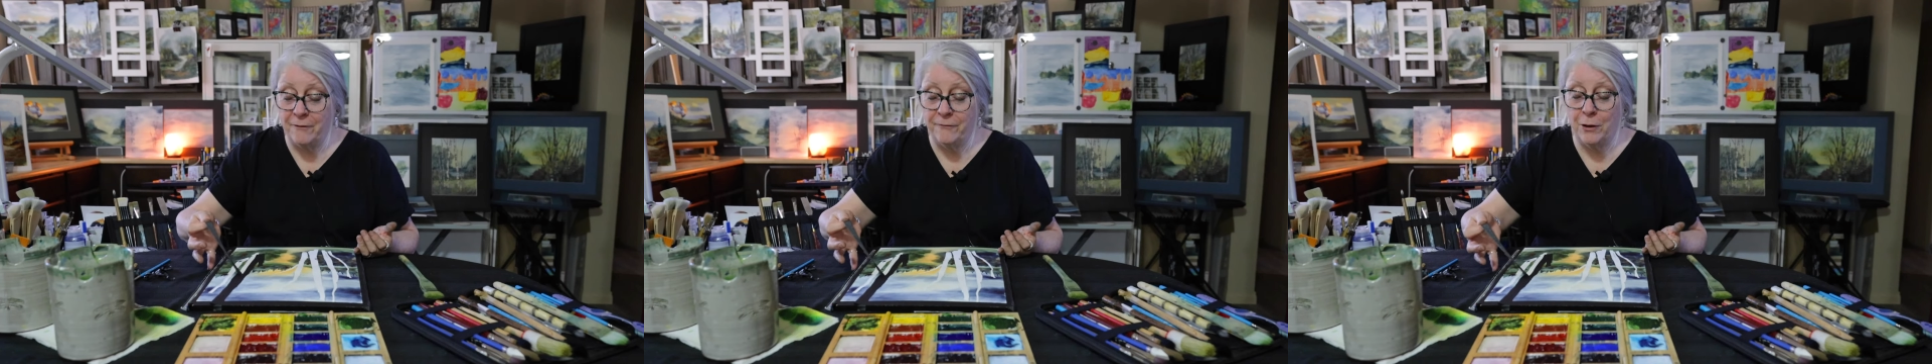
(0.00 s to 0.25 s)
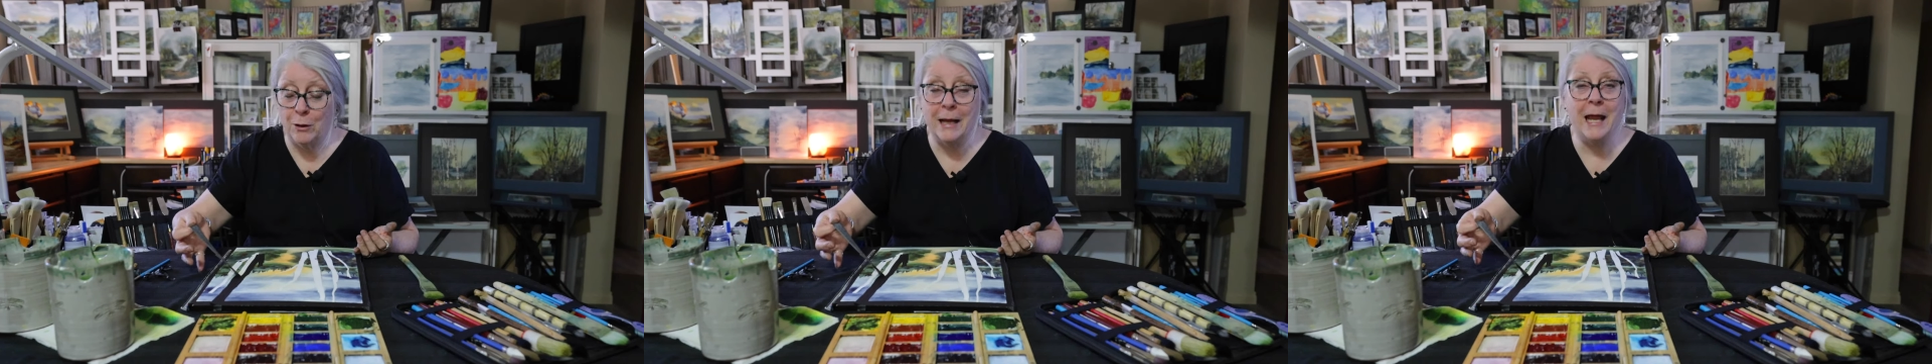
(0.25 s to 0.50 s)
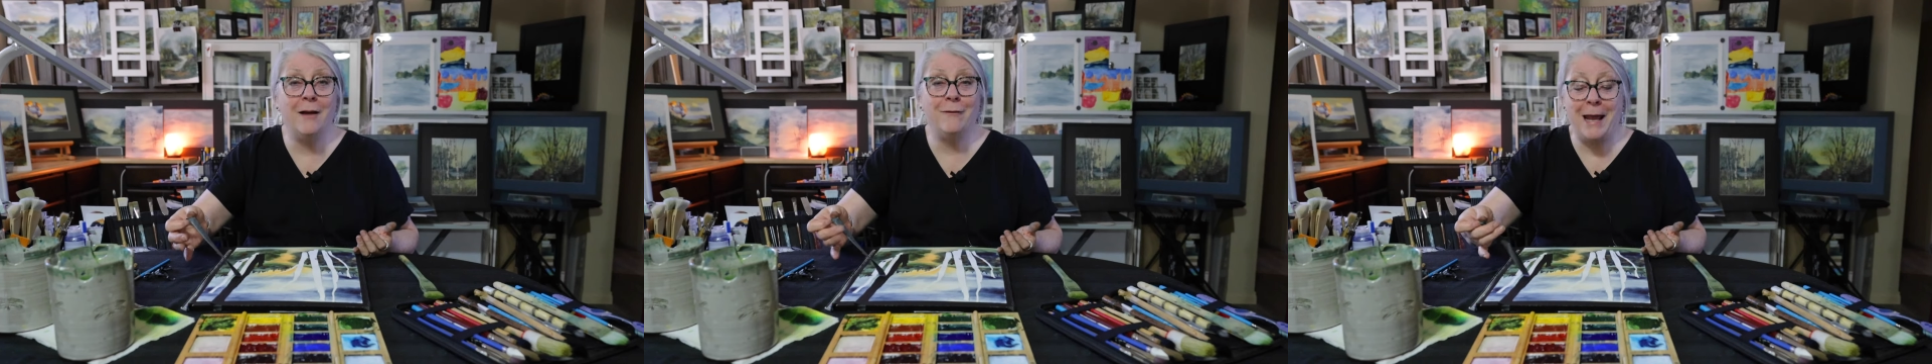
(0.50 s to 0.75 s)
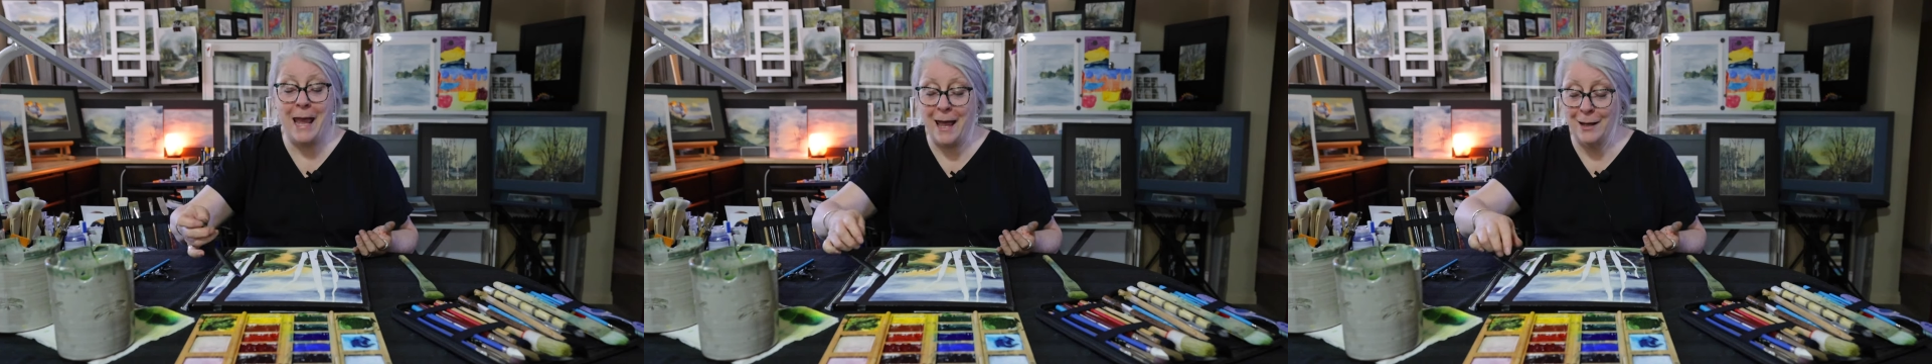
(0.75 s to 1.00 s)
fairly
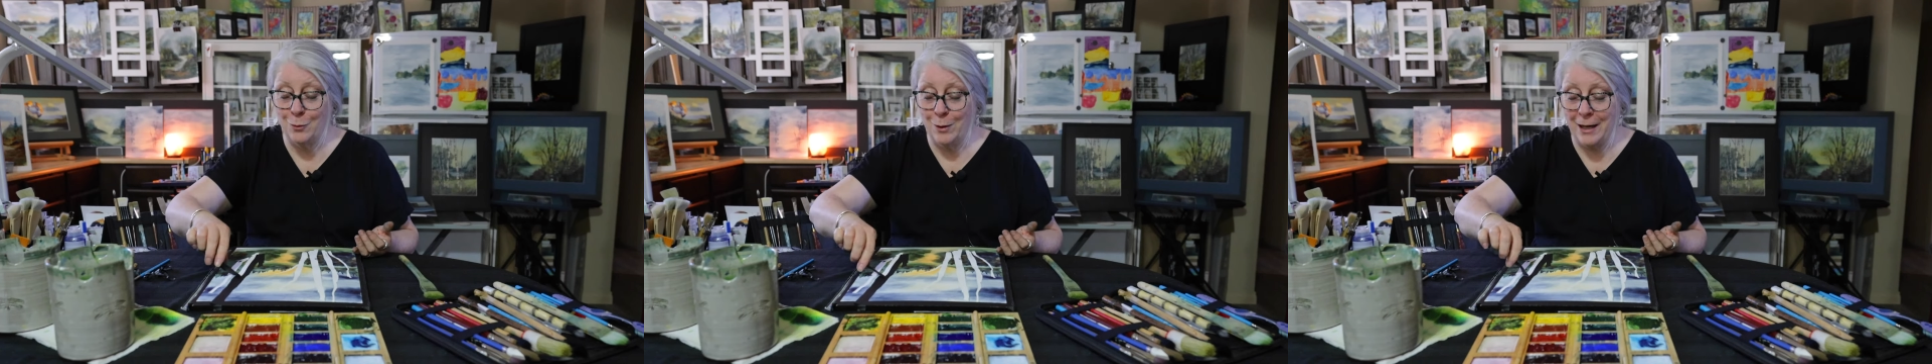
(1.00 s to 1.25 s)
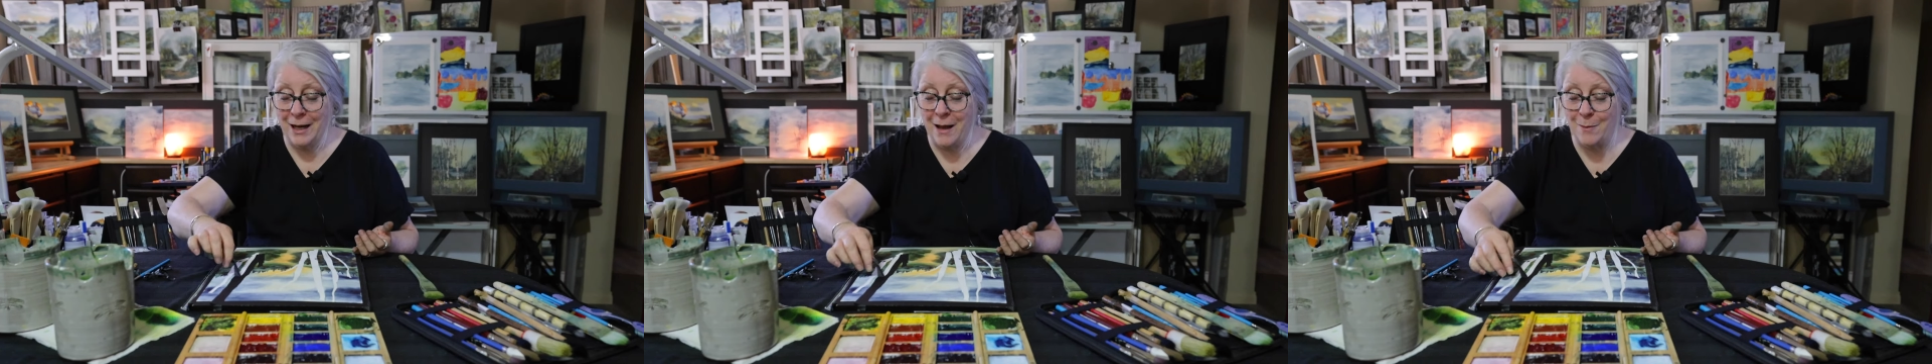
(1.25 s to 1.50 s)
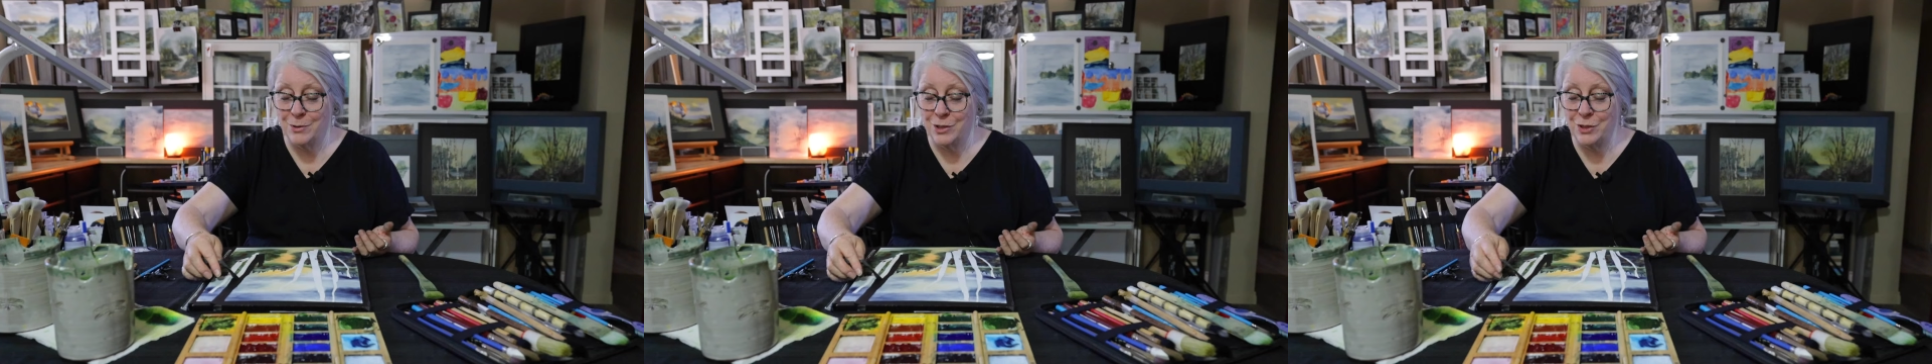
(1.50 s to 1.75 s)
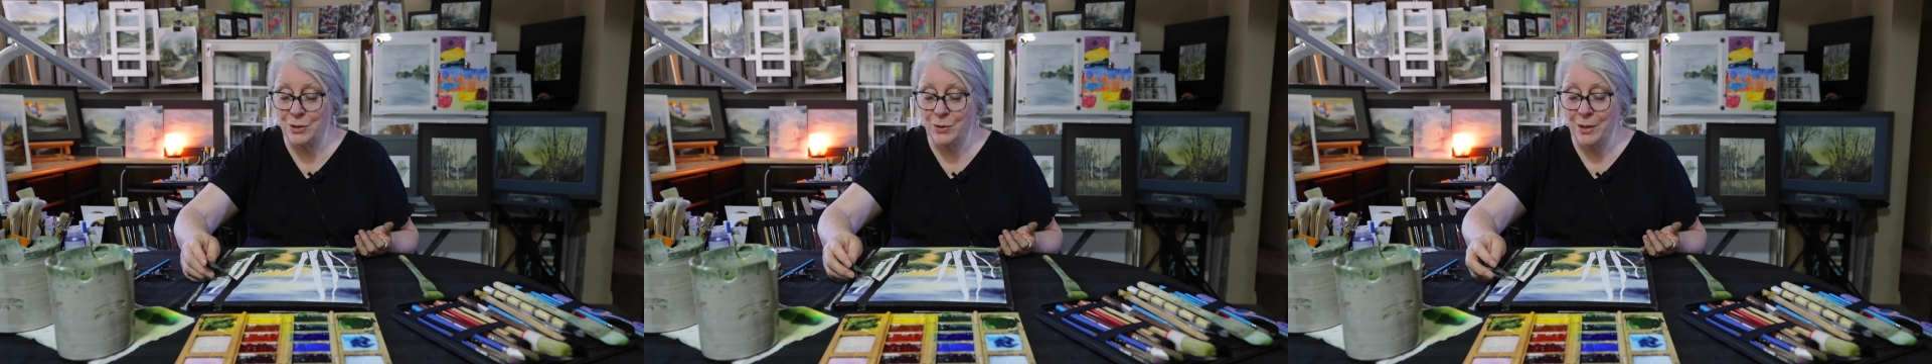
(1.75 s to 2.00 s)
heavy hand when it comes
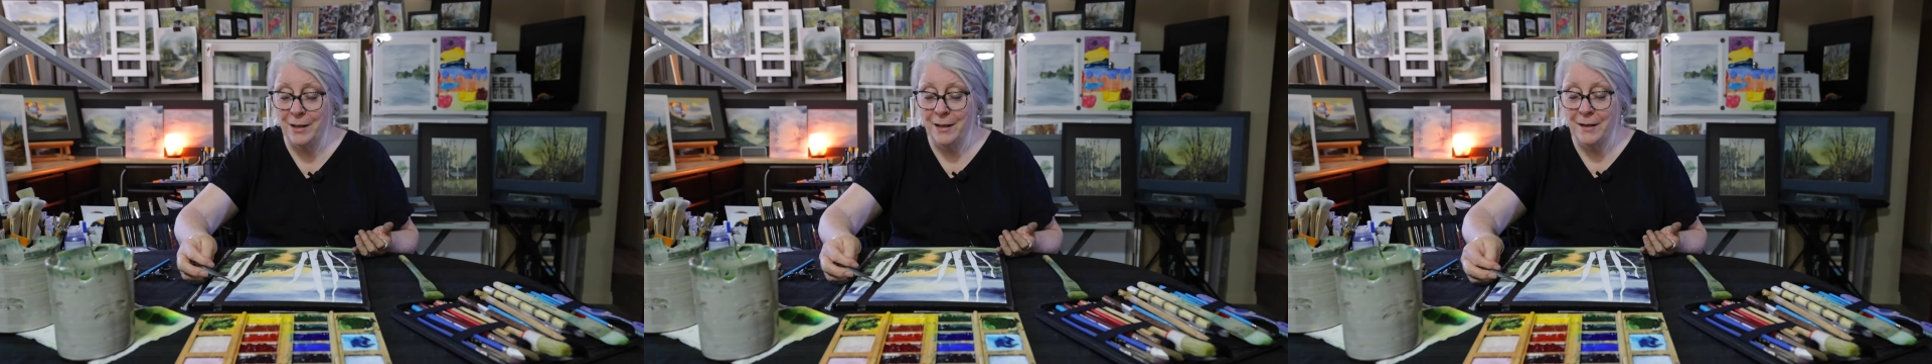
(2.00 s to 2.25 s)
to